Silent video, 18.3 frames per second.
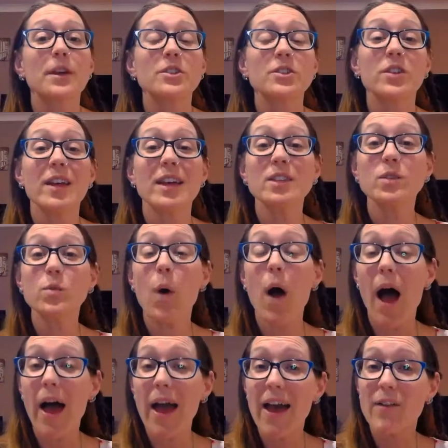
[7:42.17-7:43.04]
So that's
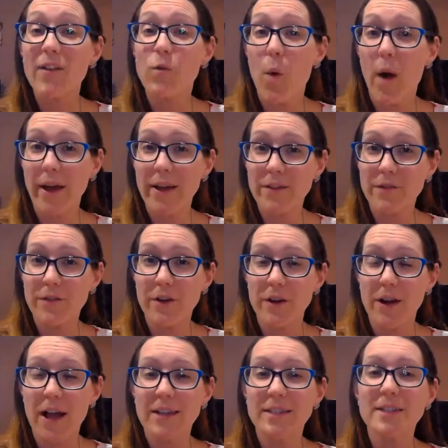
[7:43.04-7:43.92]
why I have white
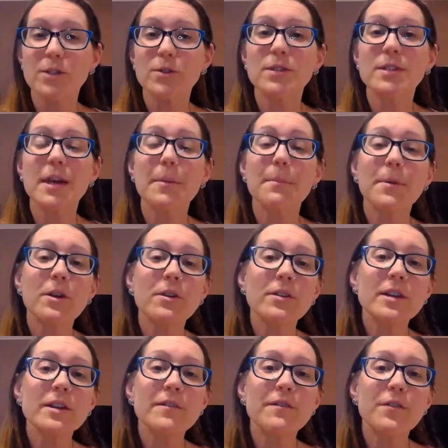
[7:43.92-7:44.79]
fir. And so
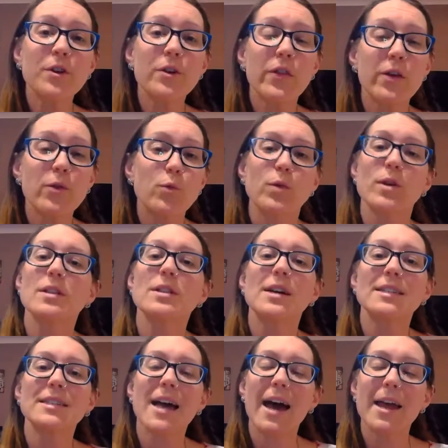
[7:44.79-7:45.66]
Siberian fir, they
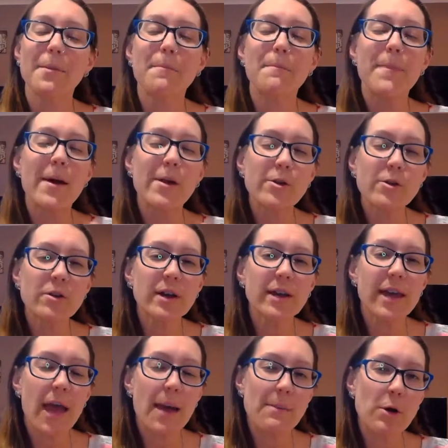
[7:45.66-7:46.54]
realized, had a better
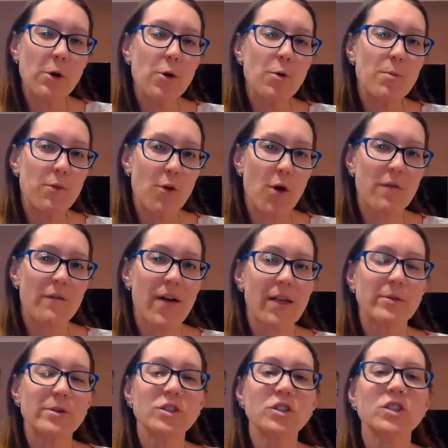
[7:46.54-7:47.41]
chemical
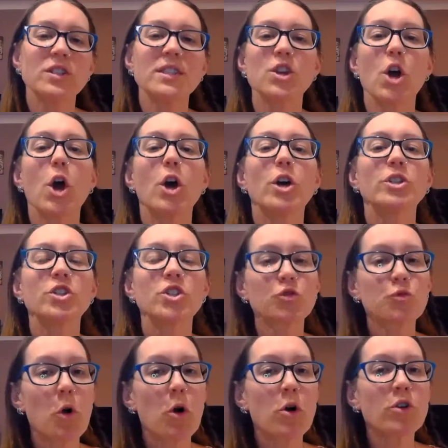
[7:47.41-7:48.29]
profile. It was just
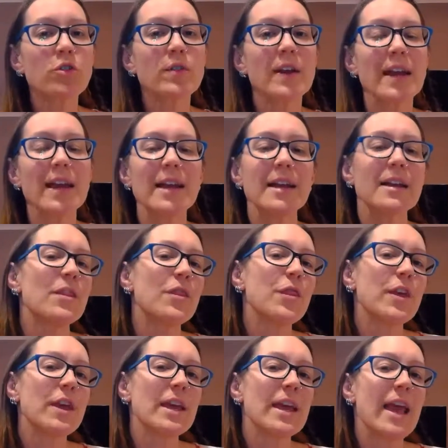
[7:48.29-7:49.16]
stronger in
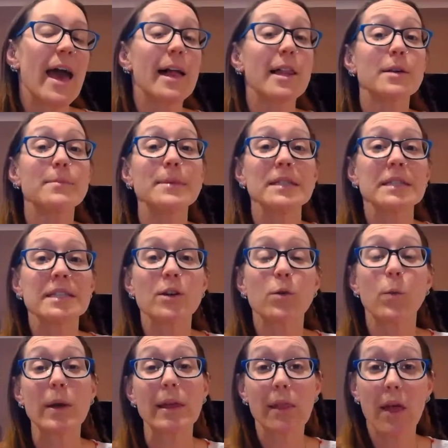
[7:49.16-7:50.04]
the elements
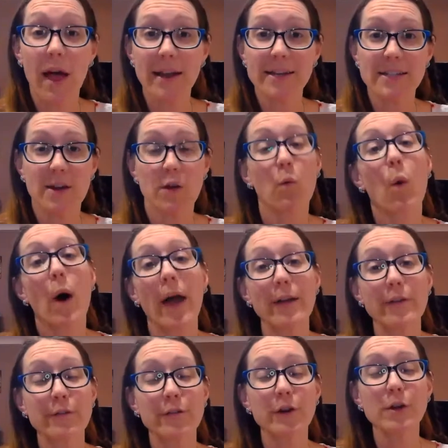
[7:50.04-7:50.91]
that we liked out of
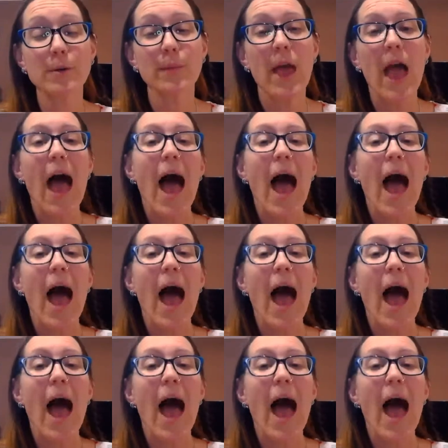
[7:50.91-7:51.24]
white fir,